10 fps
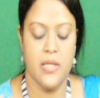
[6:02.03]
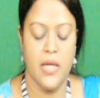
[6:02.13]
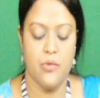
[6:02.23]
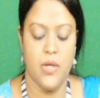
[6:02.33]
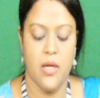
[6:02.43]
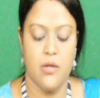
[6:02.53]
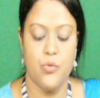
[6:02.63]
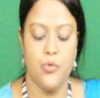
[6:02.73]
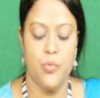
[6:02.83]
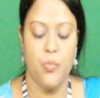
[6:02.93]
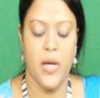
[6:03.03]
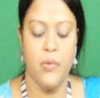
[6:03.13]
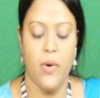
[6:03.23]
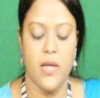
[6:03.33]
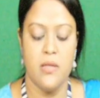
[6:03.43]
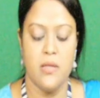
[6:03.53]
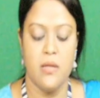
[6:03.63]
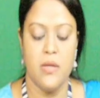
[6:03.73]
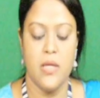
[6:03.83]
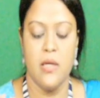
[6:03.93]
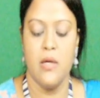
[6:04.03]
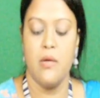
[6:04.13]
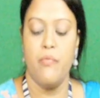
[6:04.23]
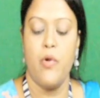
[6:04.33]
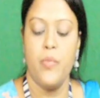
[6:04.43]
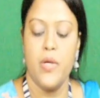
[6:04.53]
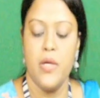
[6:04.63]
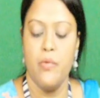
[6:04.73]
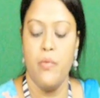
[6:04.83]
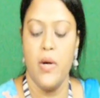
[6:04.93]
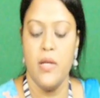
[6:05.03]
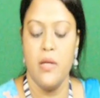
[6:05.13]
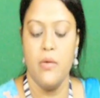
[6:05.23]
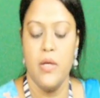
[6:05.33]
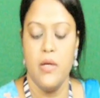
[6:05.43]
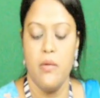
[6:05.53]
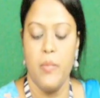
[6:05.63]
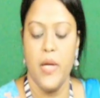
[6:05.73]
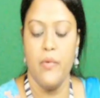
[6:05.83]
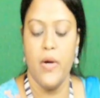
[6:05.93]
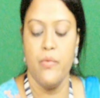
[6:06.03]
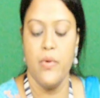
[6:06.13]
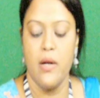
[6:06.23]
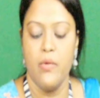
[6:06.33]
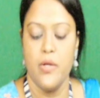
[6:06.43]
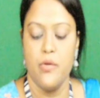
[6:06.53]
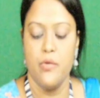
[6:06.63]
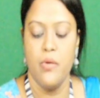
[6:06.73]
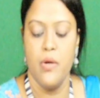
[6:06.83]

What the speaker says: That's why 2 by 1 from Q1 by 1 we are going to